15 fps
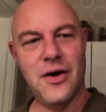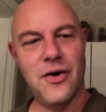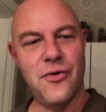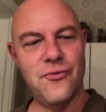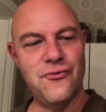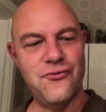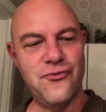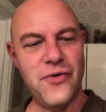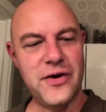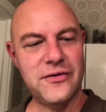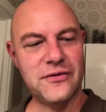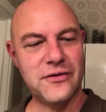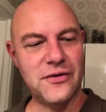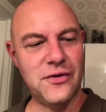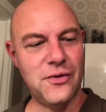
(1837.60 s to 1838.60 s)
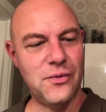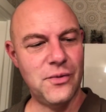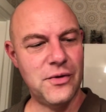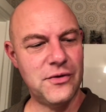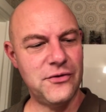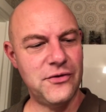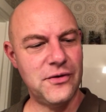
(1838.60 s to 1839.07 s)
Rescue,
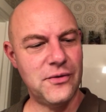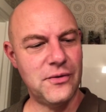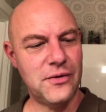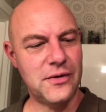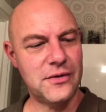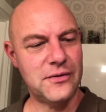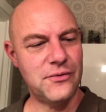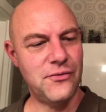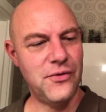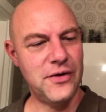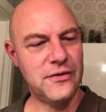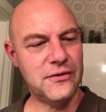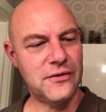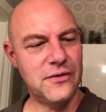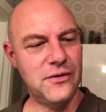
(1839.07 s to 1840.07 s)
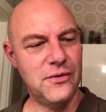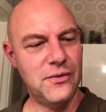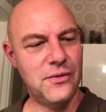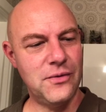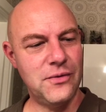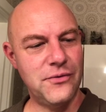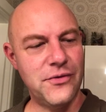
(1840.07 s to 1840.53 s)
what does she call it?
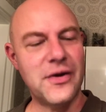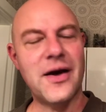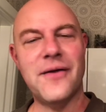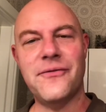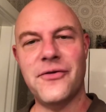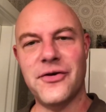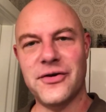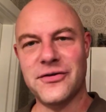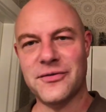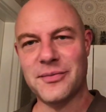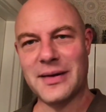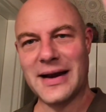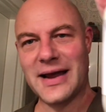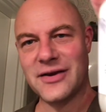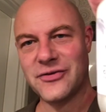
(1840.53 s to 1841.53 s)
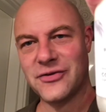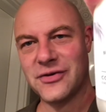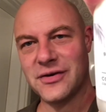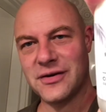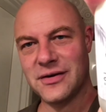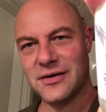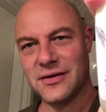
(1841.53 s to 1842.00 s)
Rescue Recovery Splash
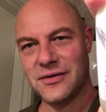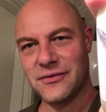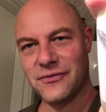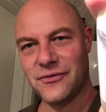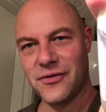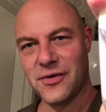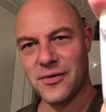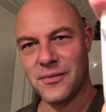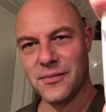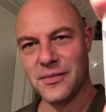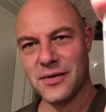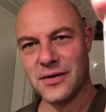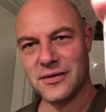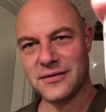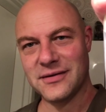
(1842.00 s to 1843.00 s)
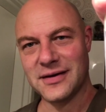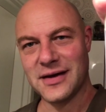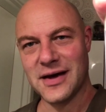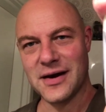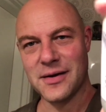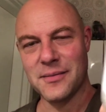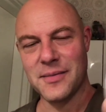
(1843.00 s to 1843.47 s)
from Singari